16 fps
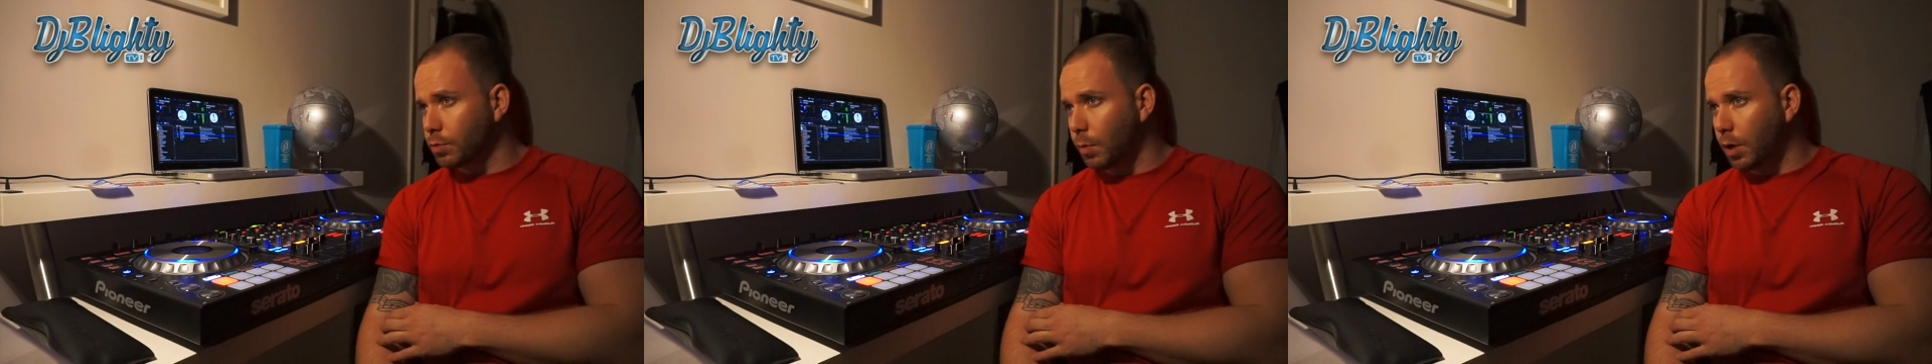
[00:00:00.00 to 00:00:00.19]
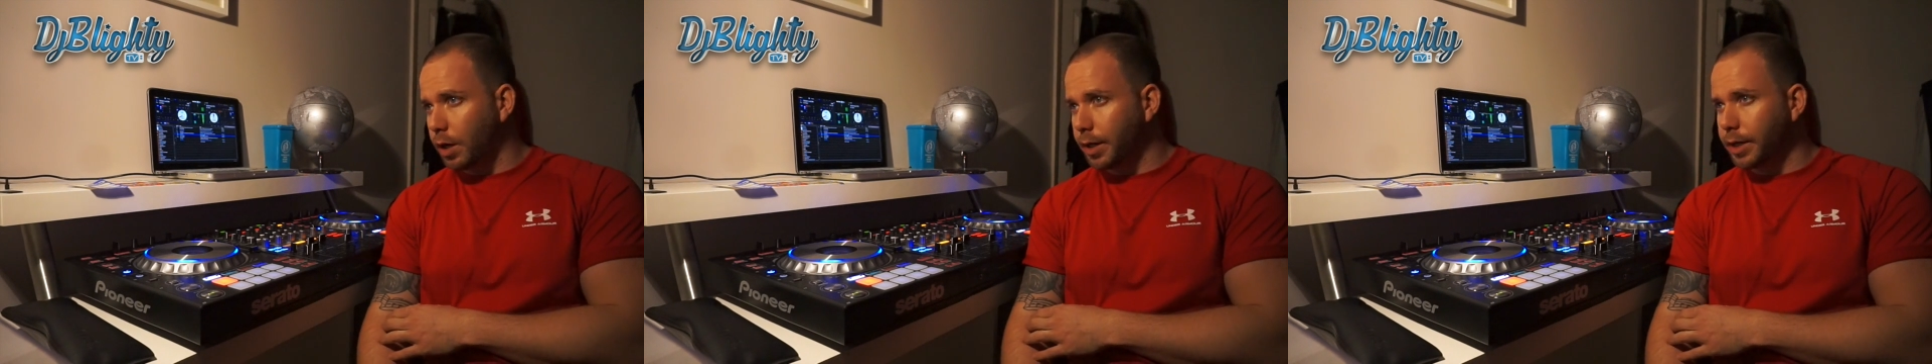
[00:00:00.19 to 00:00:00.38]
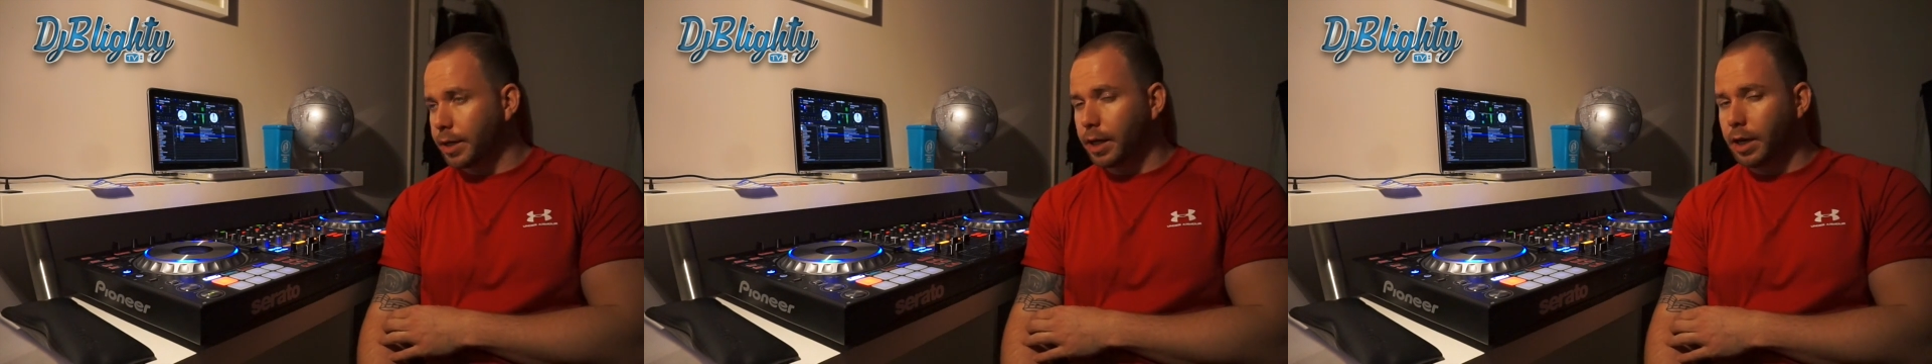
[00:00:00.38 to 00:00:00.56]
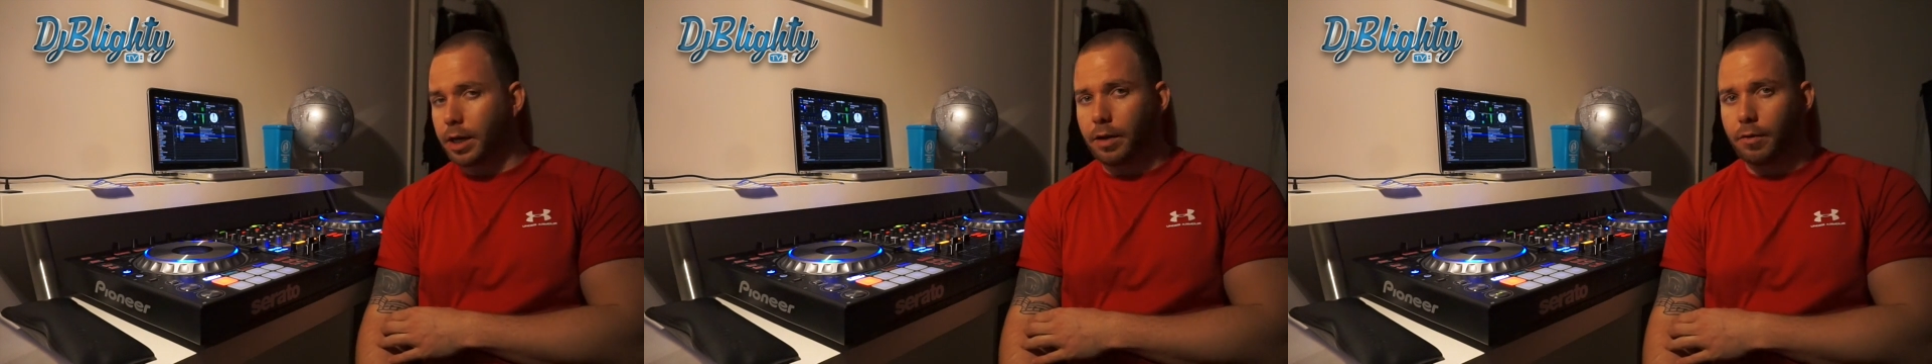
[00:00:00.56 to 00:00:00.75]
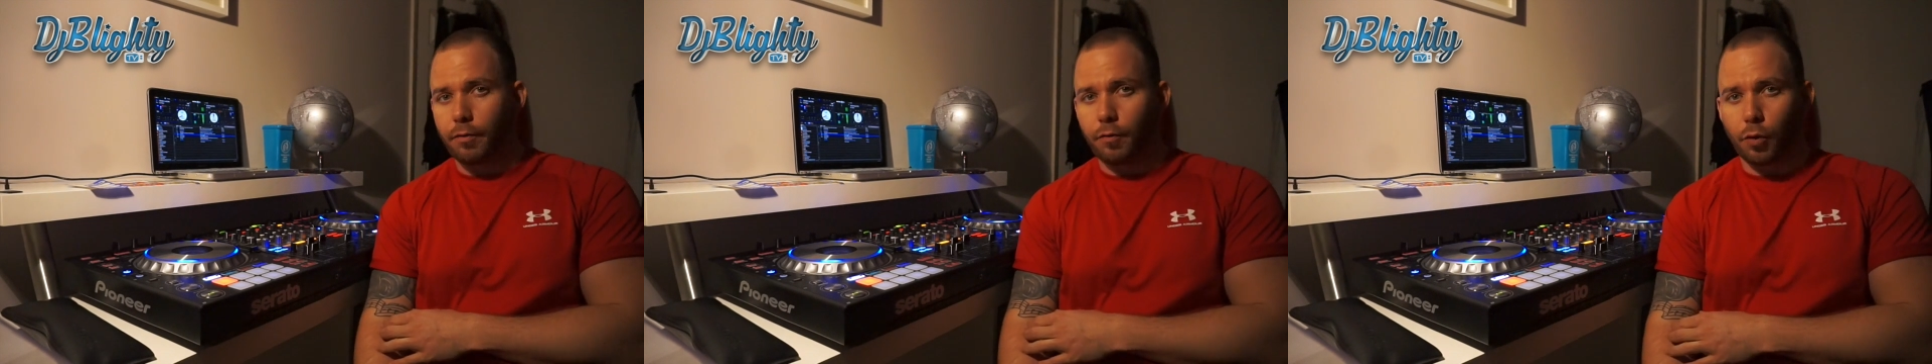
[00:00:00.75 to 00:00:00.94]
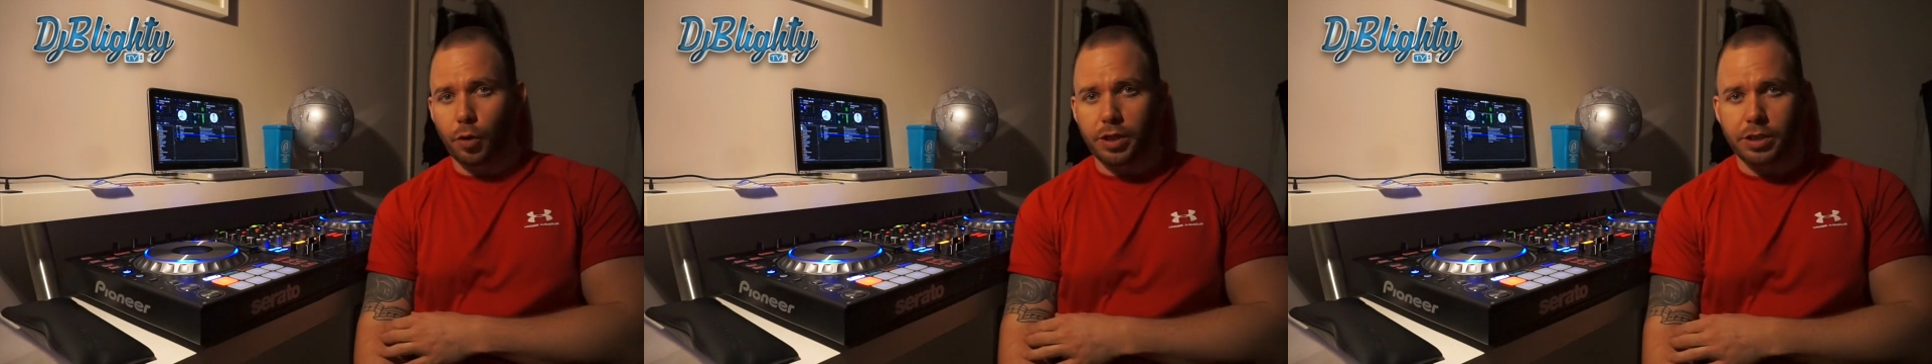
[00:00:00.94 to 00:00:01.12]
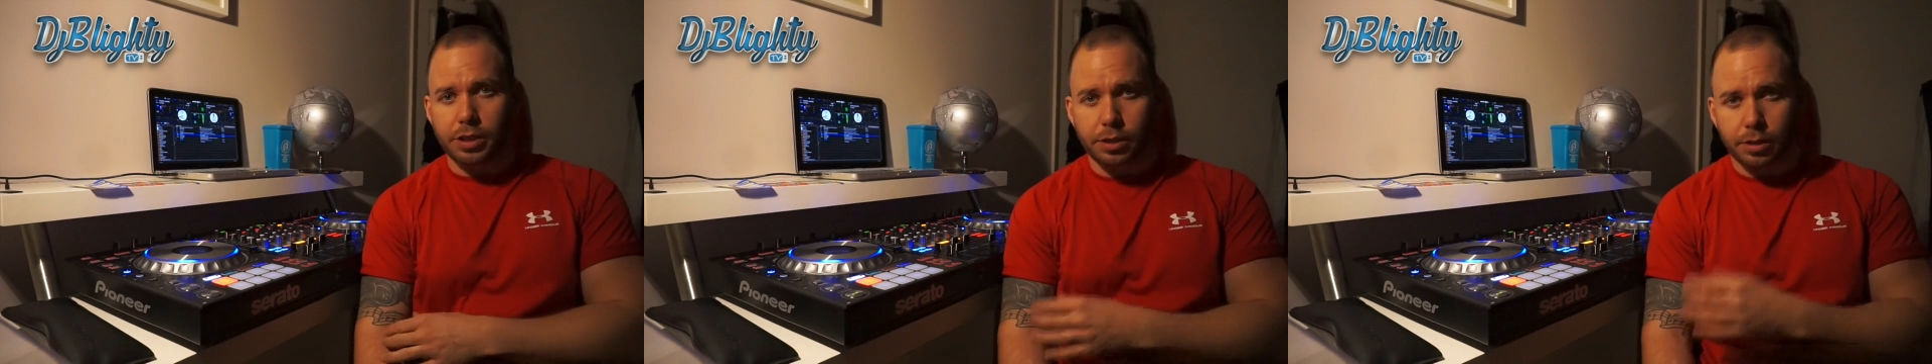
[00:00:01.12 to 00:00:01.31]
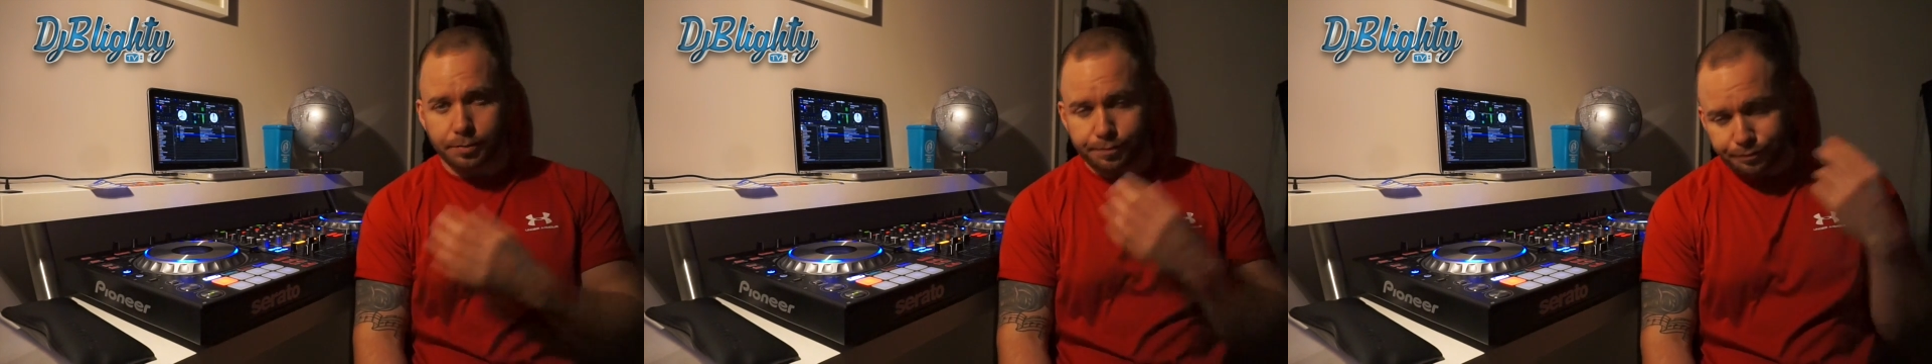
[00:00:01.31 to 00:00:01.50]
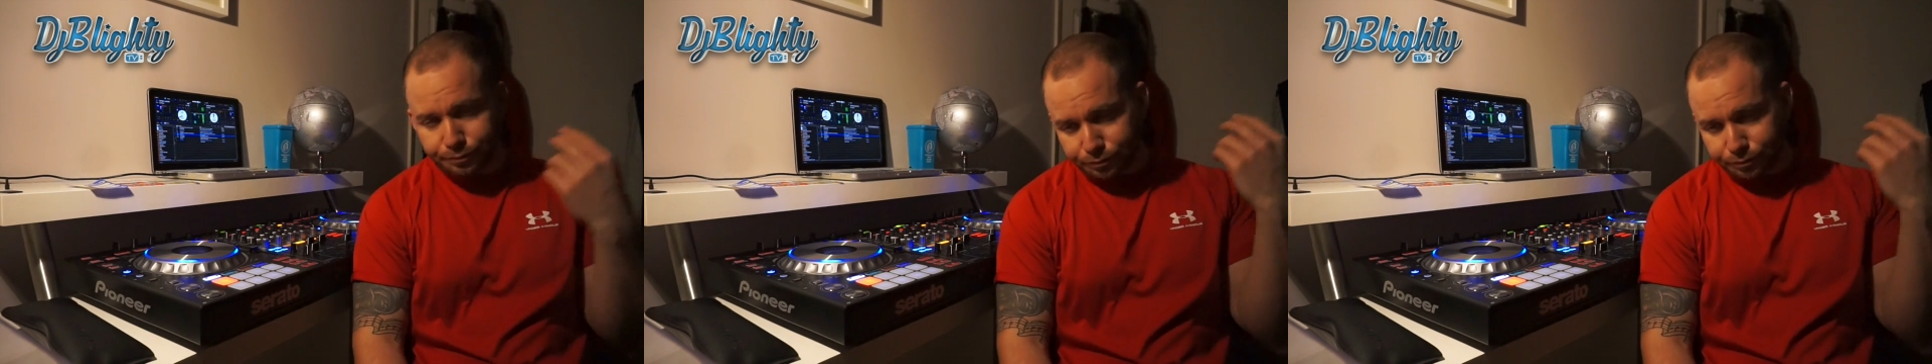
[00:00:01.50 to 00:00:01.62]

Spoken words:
my voice.